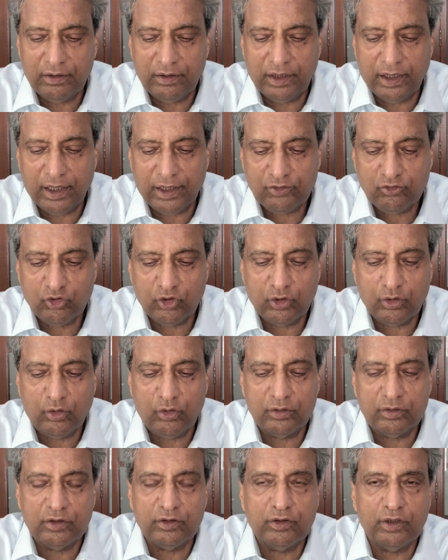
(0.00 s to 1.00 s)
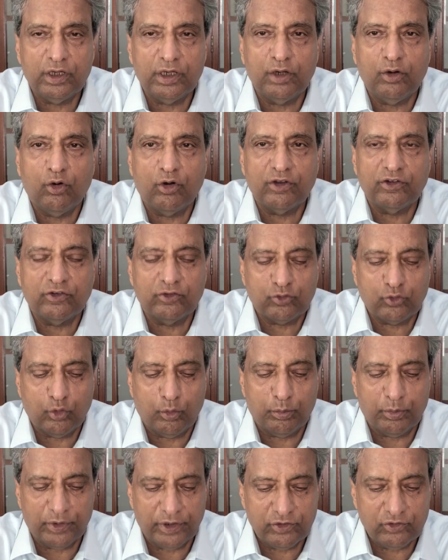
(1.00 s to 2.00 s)
They actually call it the Three Gorges
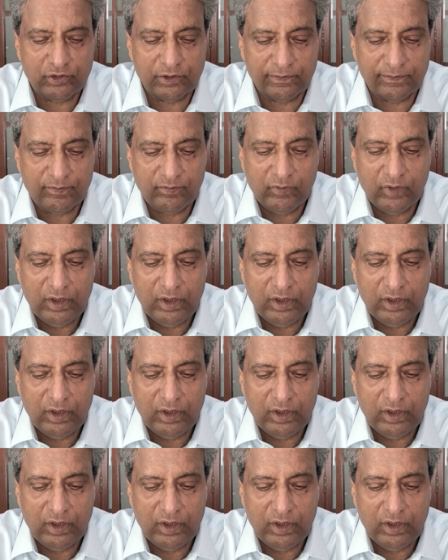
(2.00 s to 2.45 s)
Corporation.